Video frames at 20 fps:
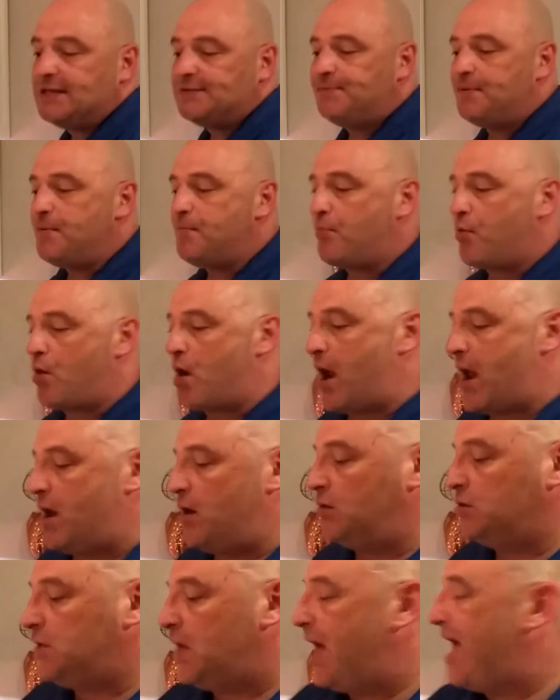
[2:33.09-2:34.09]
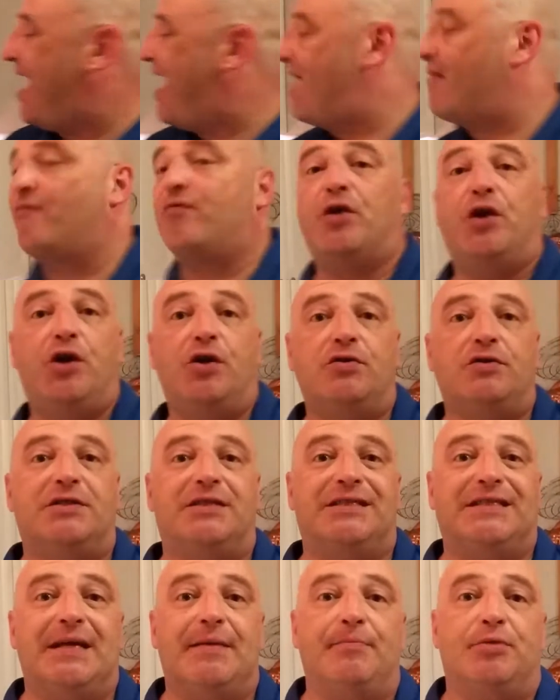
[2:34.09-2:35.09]
has been browned. I've
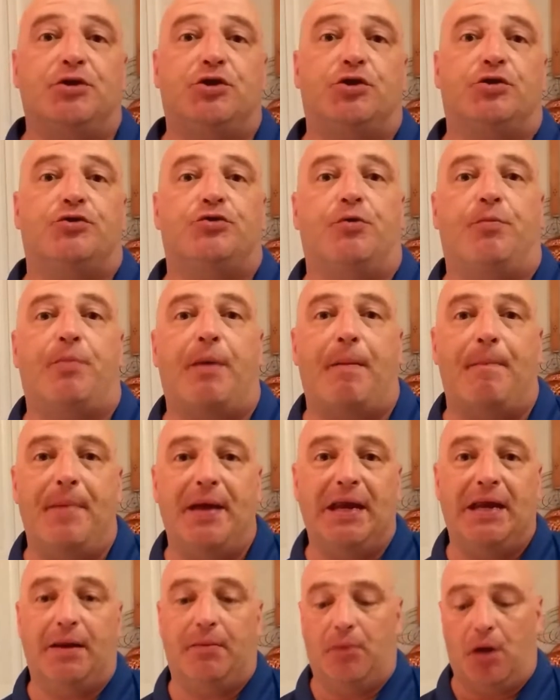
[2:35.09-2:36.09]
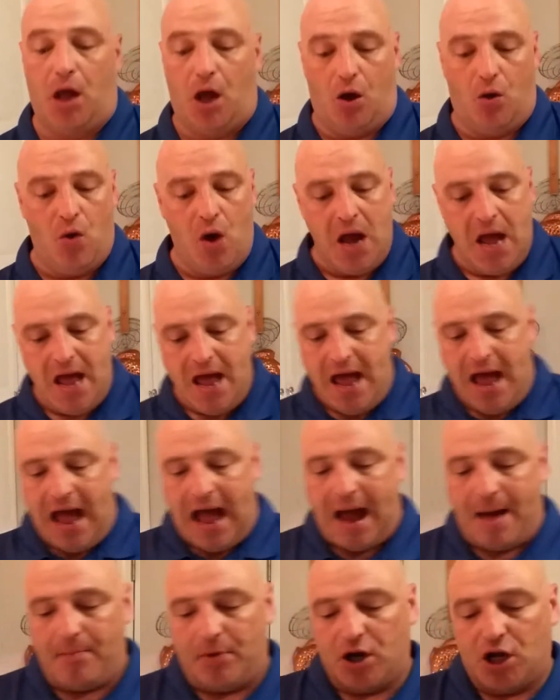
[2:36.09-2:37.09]
reduced the temperature to about medium-low.
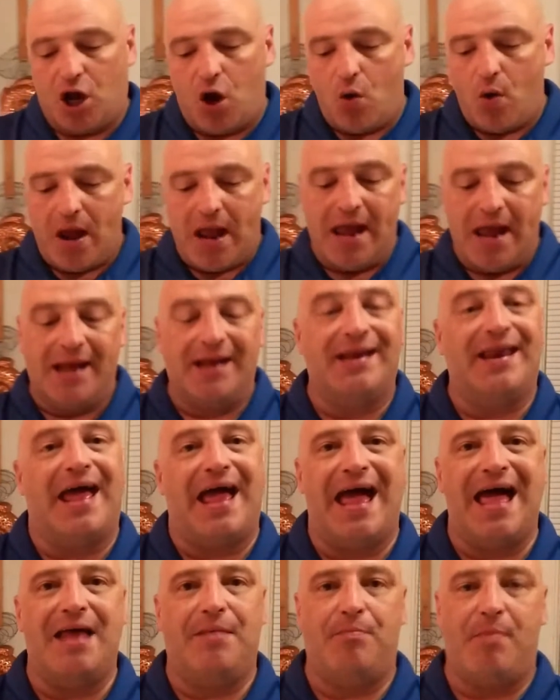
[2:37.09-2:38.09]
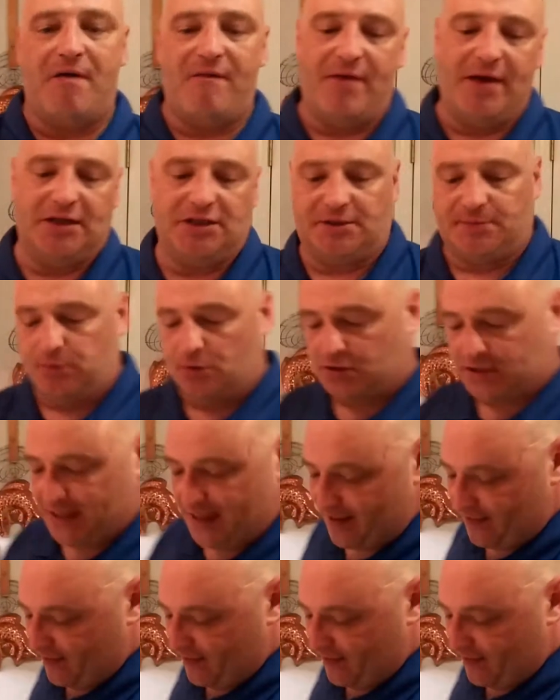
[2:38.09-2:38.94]
I'm going to go ahead and add my vegetables